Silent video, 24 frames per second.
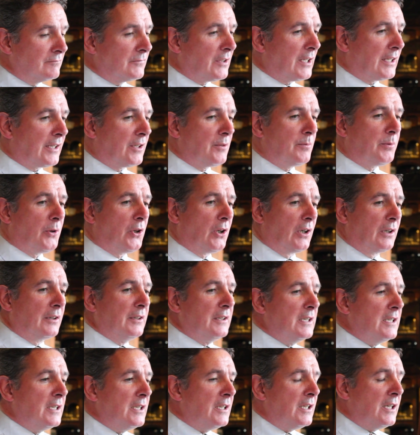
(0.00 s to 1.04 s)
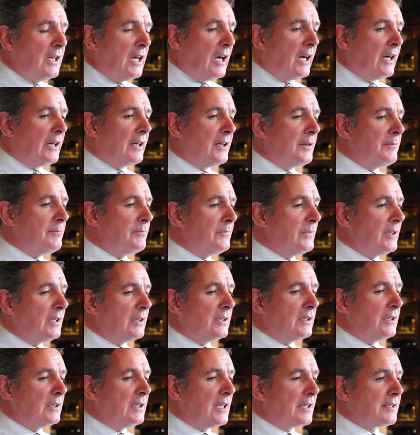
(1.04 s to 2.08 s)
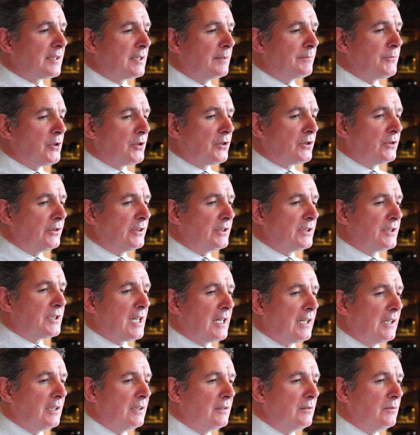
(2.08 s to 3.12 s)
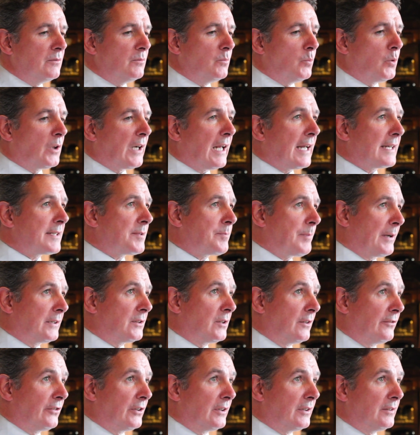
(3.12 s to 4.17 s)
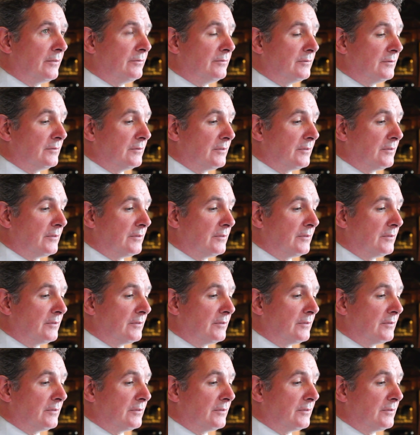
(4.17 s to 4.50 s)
Thank you, Paul. Yes, I'm just going to tell one aspect of a